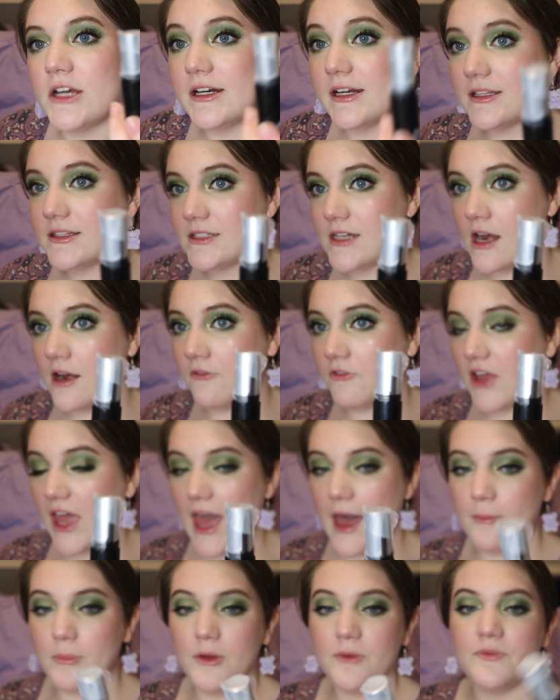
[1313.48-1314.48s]
it instead of a
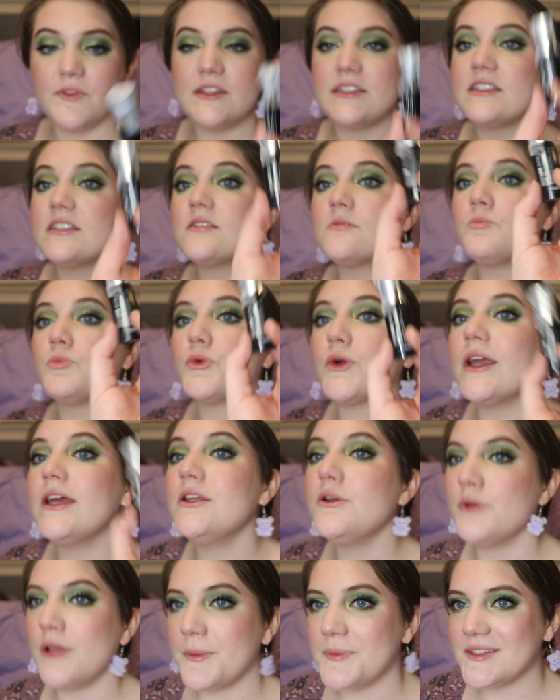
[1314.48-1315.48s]
cap. This is a brand
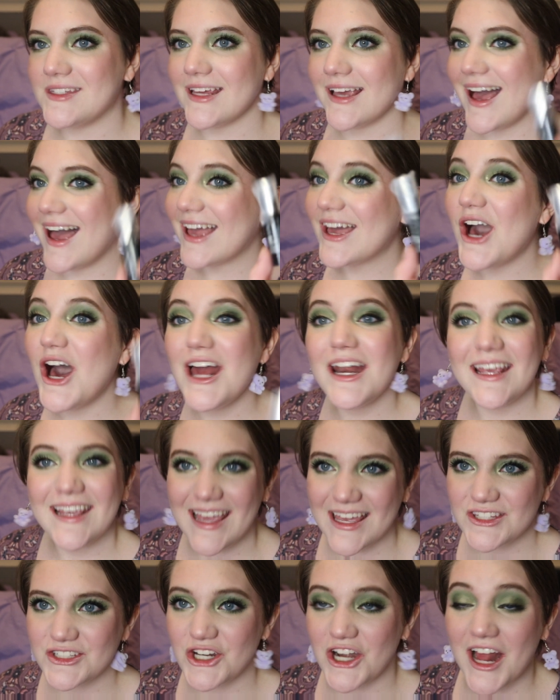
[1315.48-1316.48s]
new lipstick. I got it
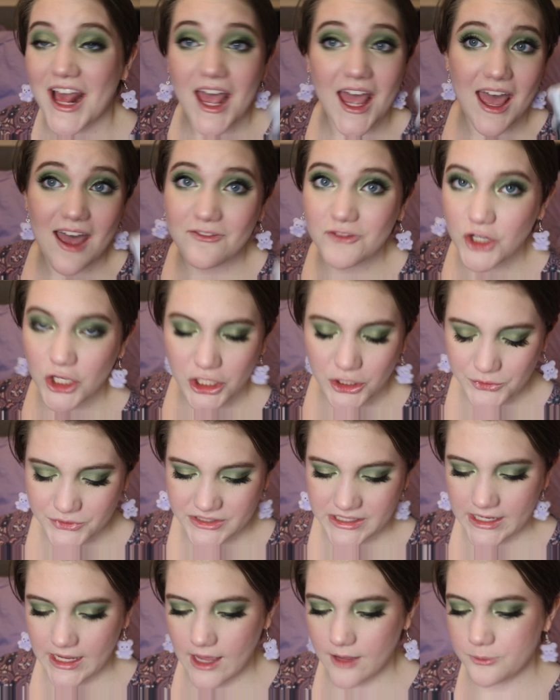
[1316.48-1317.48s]
yesterday. I have not used
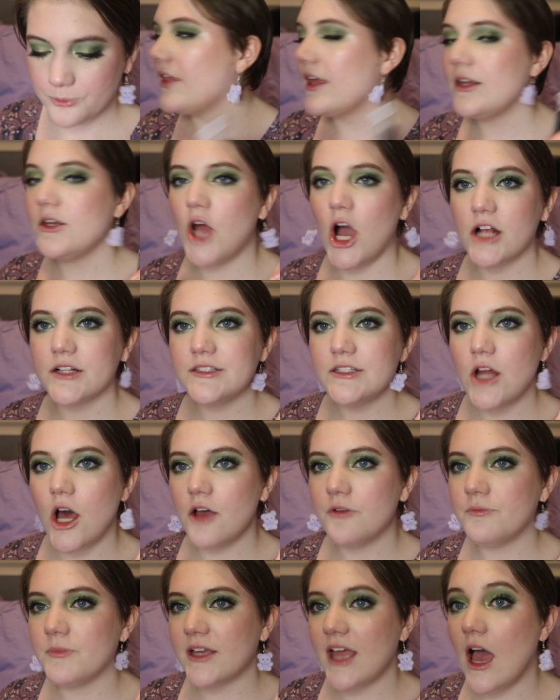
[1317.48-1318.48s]
it yet. They knocked it
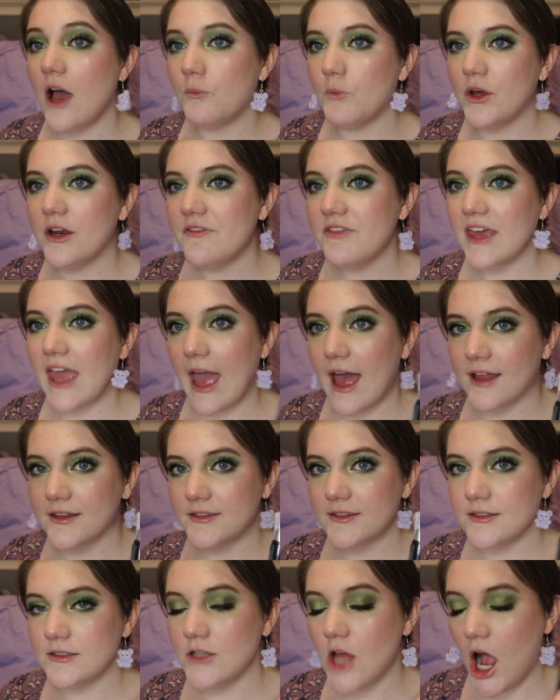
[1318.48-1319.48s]
off, one of the
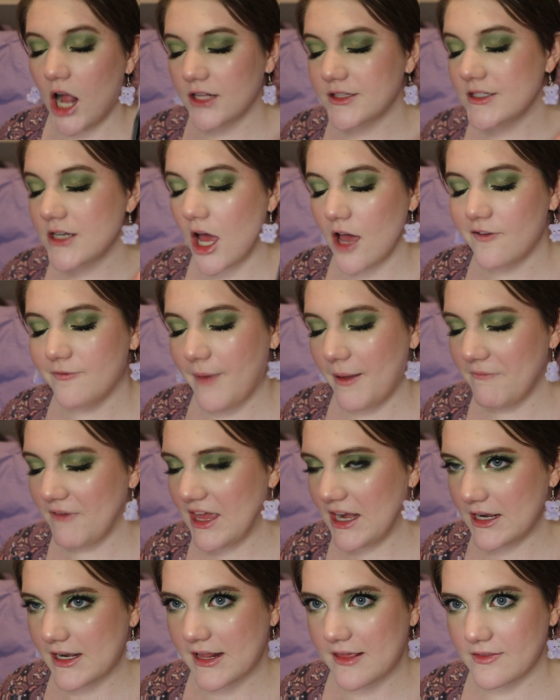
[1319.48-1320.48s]
cats knocked it off my
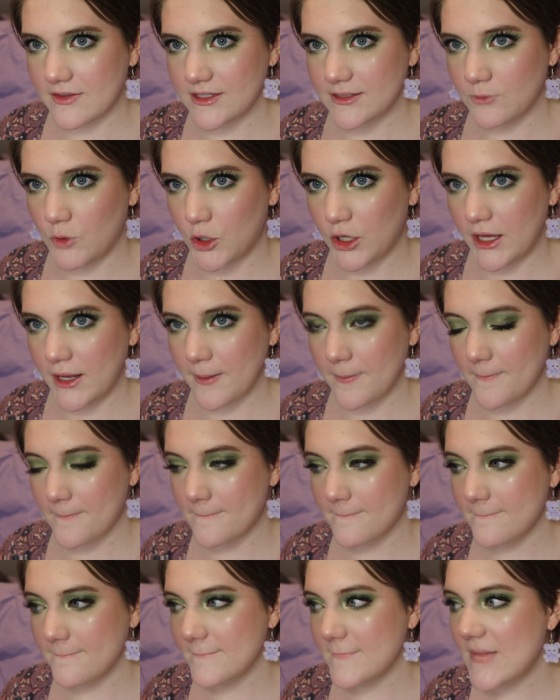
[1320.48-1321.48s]
vanity this morning.
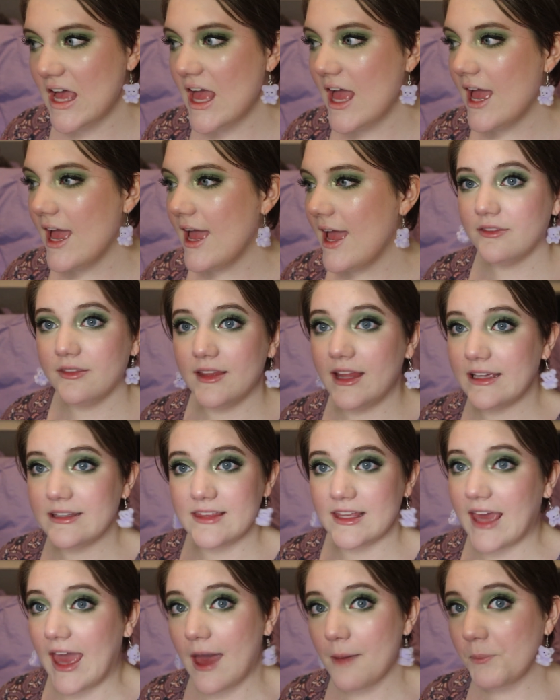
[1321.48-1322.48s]
Like
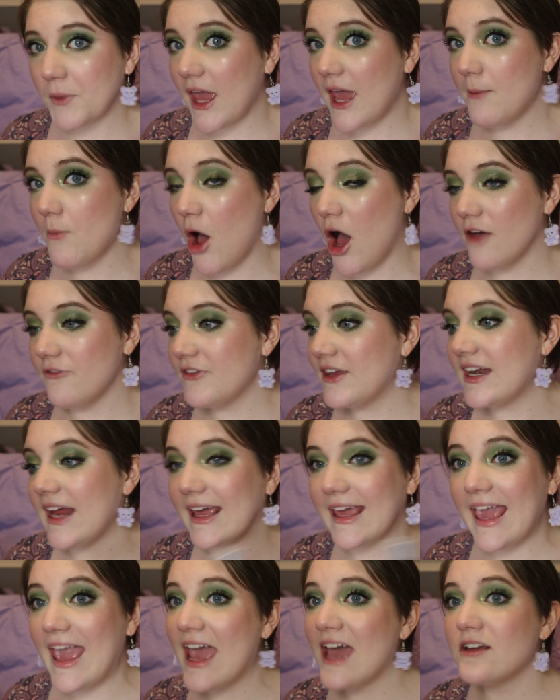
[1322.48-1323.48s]
the cap came off and I
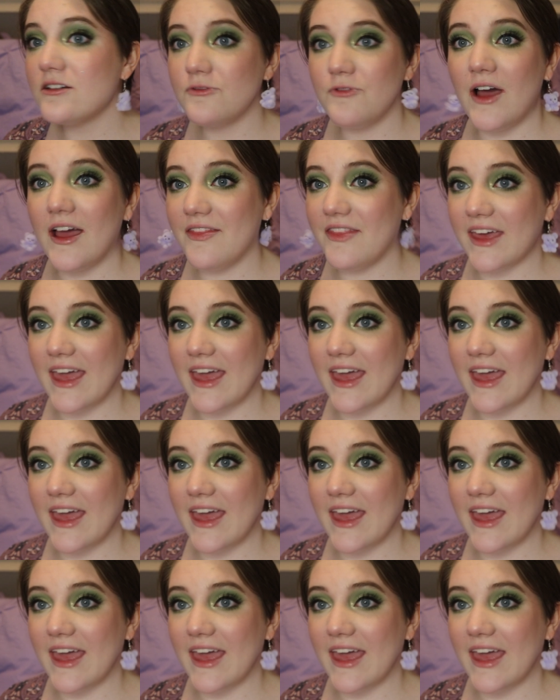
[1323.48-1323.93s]
can't find the